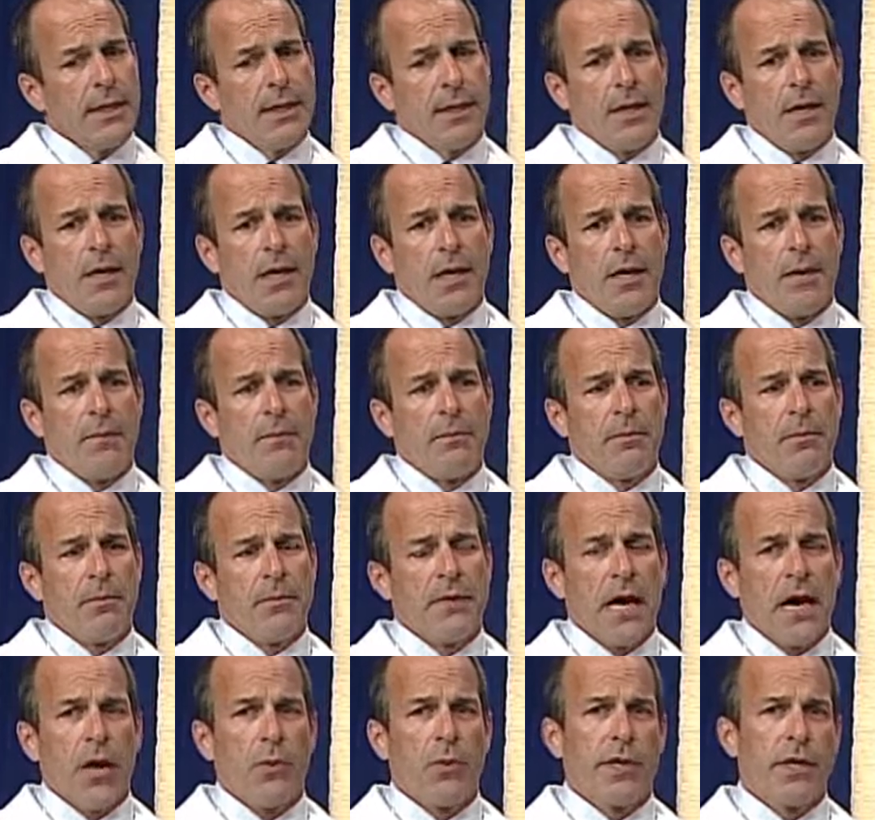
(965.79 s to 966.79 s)
Um,
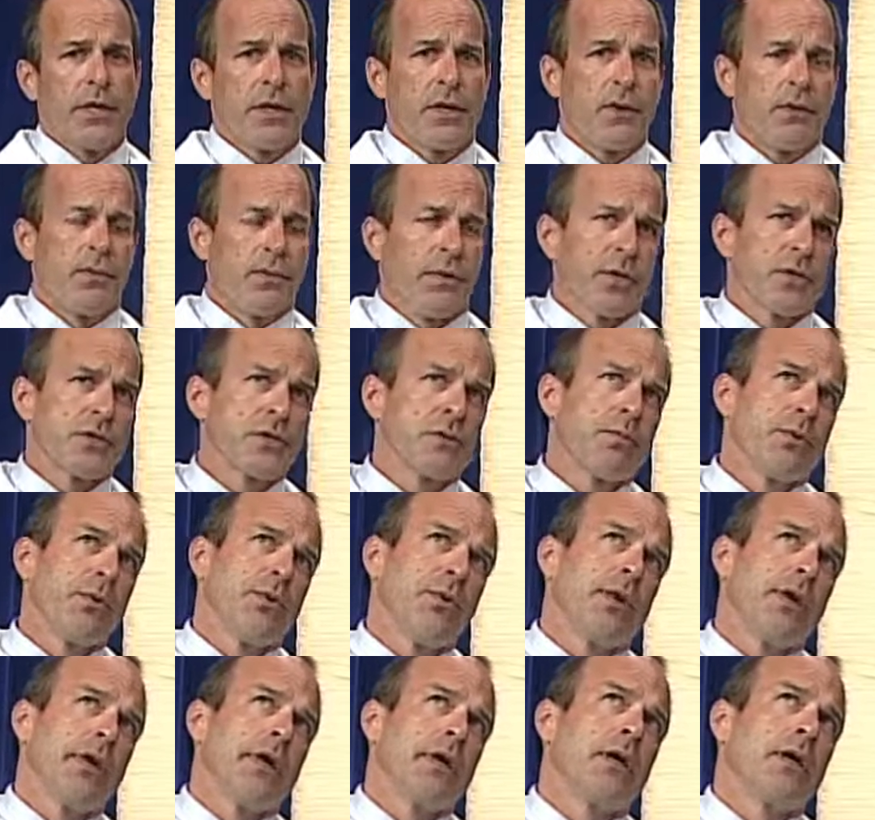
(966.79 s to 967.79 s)
now we, we're
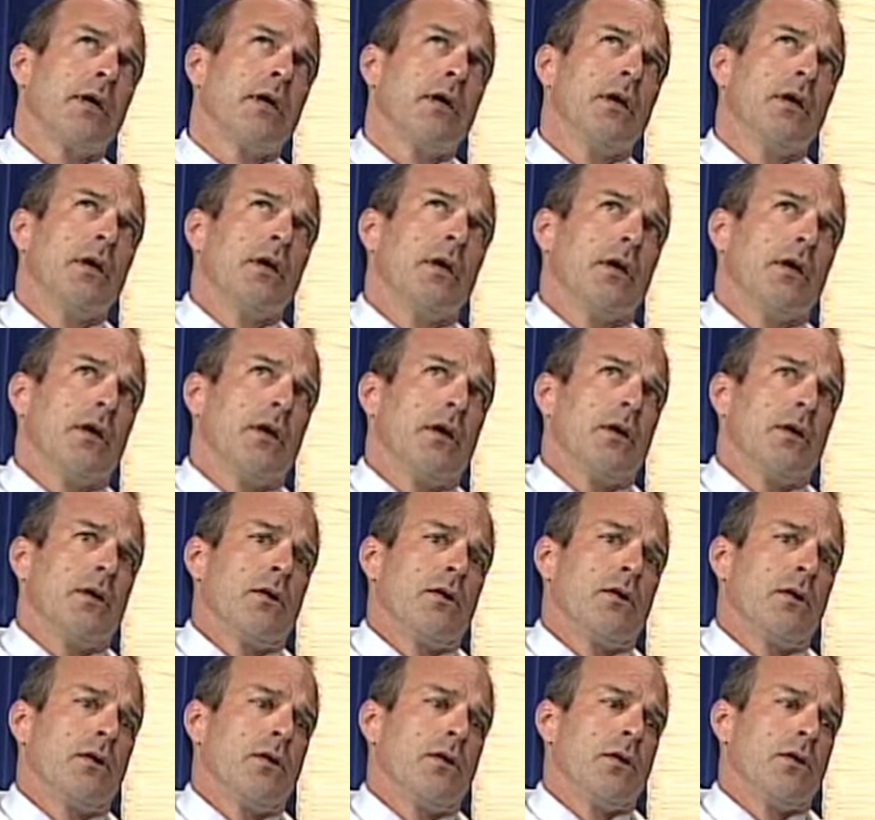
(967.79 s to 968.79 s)
exploring, you know,
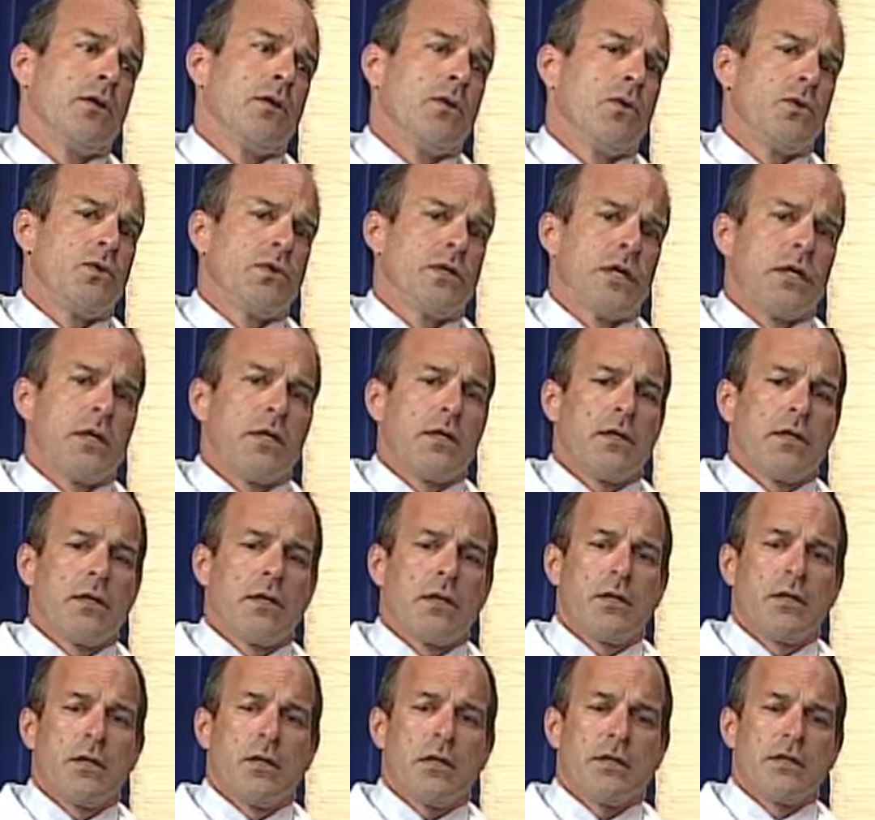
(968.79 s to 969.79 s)
using
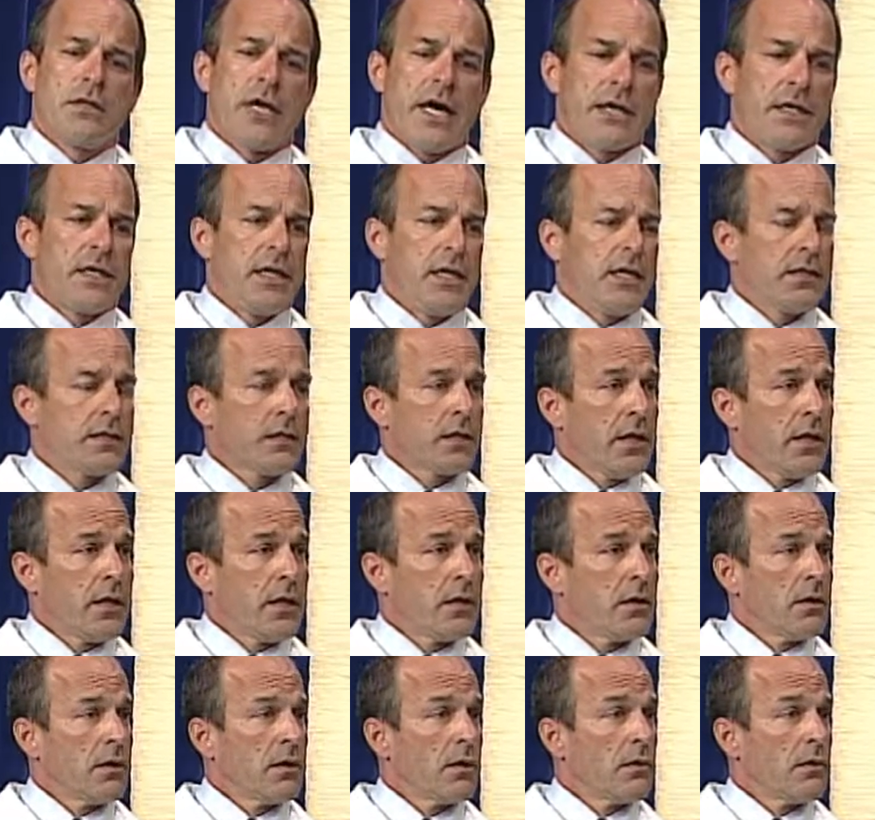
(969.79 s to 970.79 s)
techniques
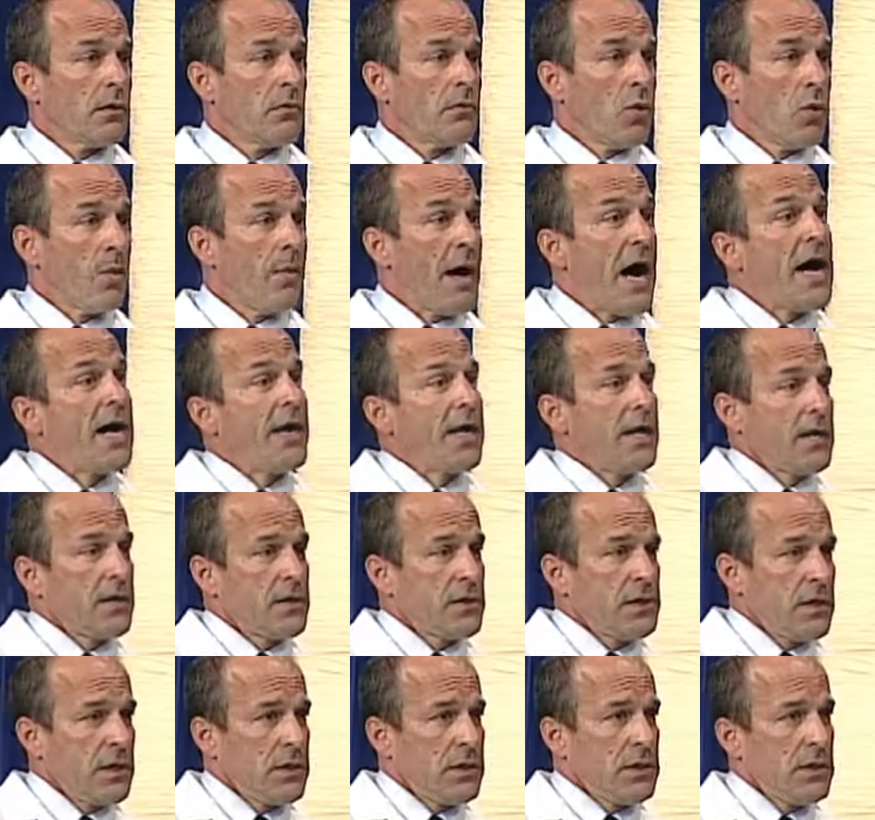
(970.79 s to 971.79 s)
like robotic
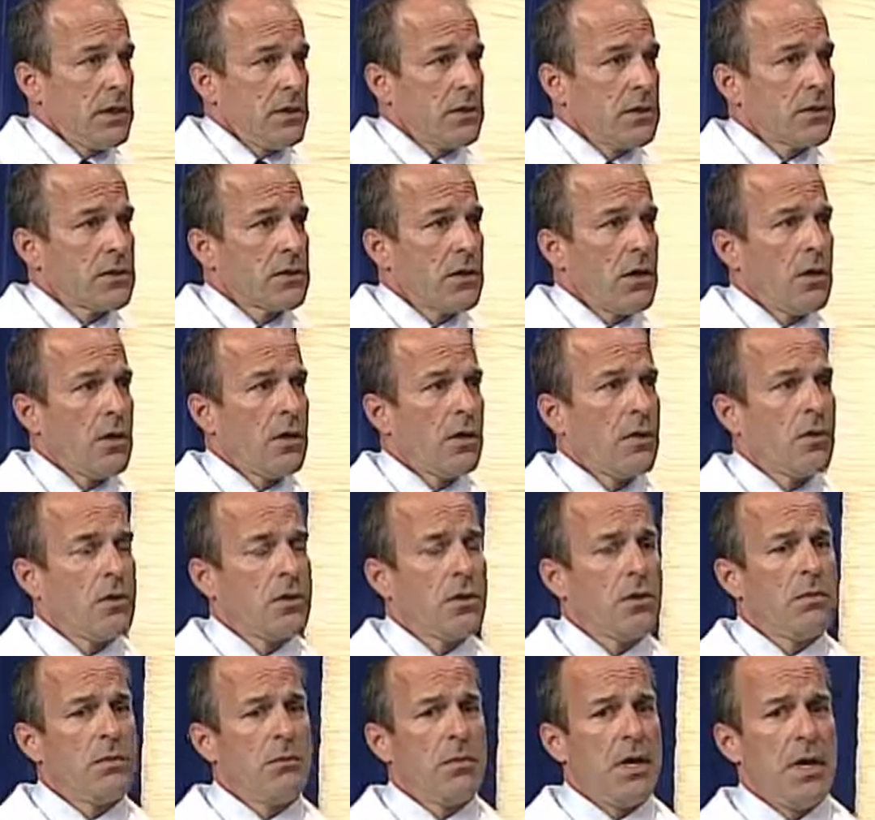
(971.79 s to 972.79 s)
assistance. So
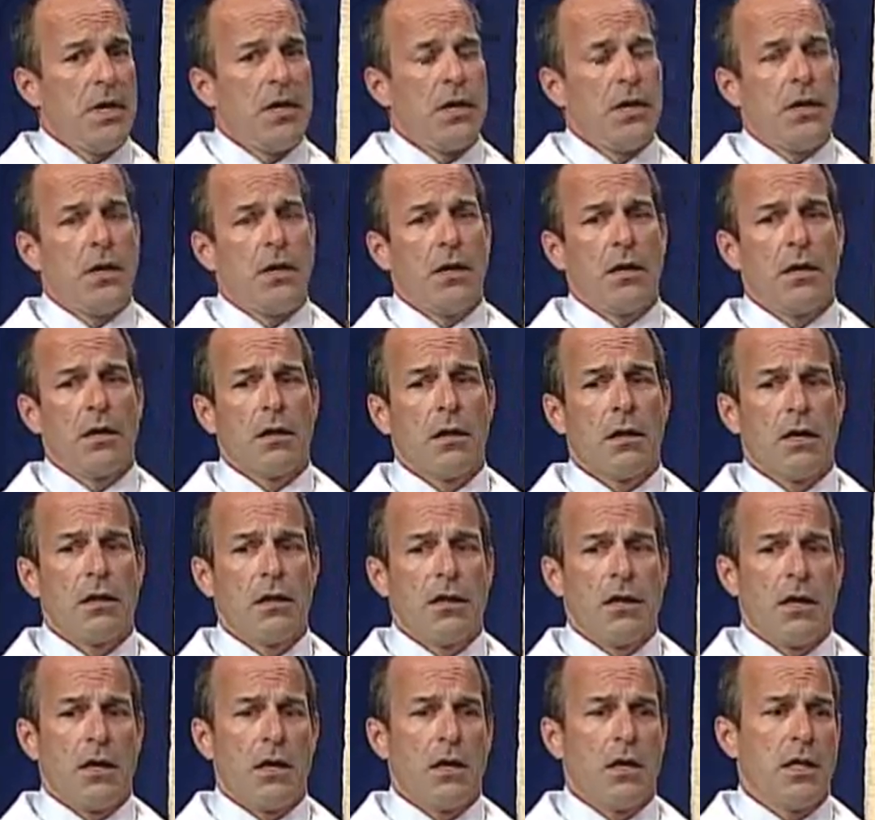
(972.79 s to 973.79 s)
you may hear in
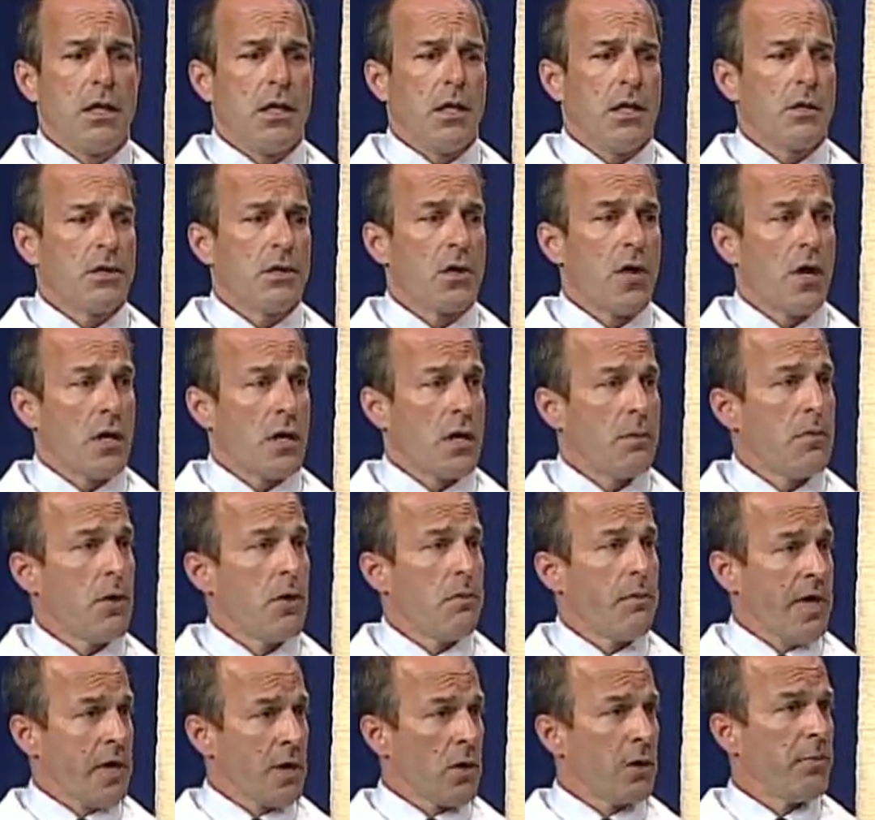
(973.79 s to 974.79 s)
the area here talking about
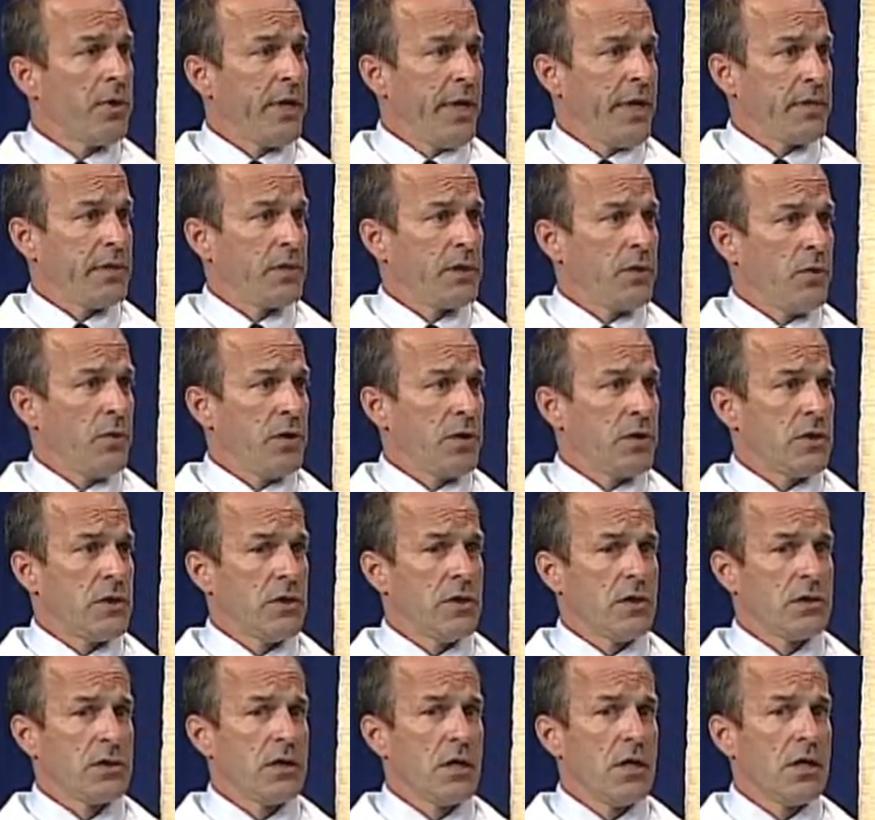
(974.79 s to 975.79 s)
MAKOplasty, which
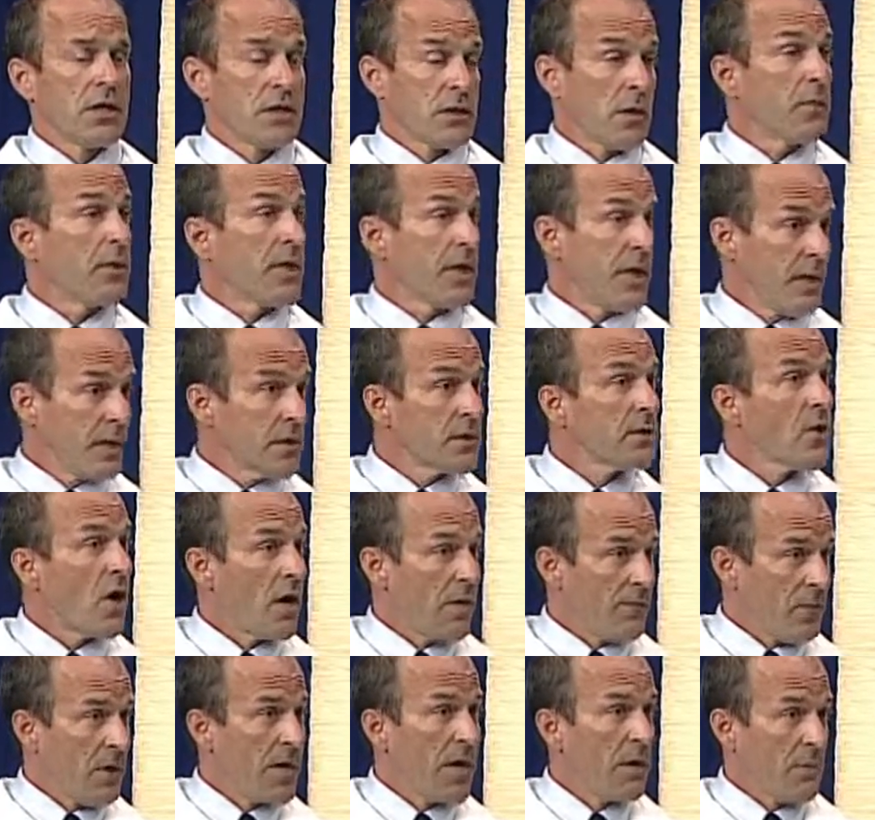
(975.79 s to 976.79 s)
is something that is
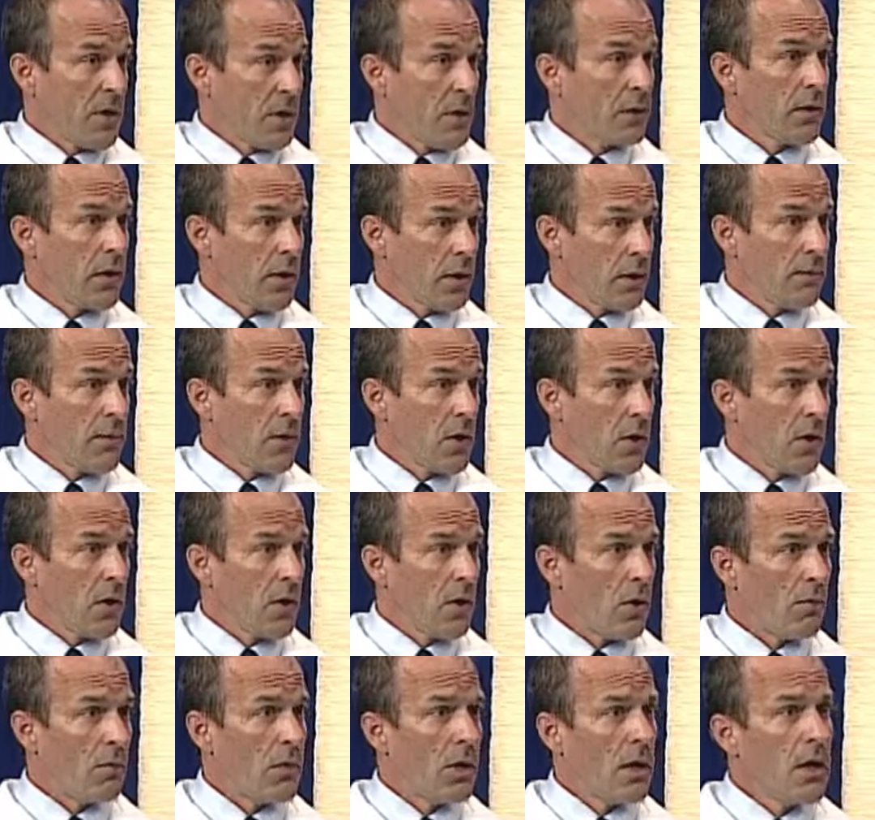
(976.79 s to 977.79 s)
offered at McLaren
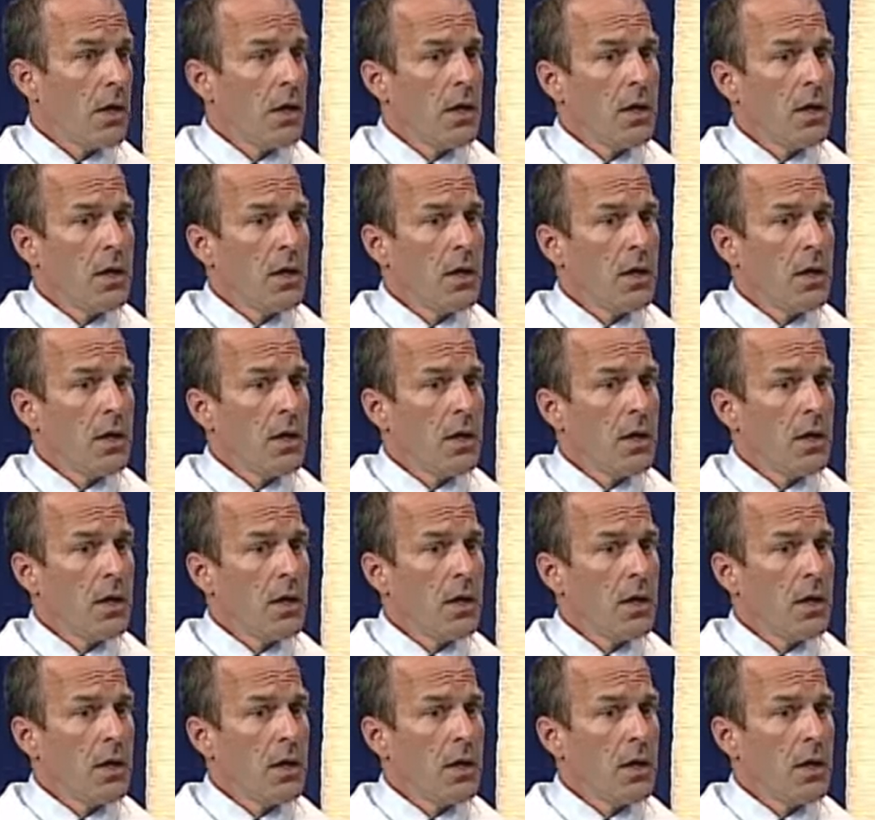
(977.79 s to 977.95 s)
Macomb.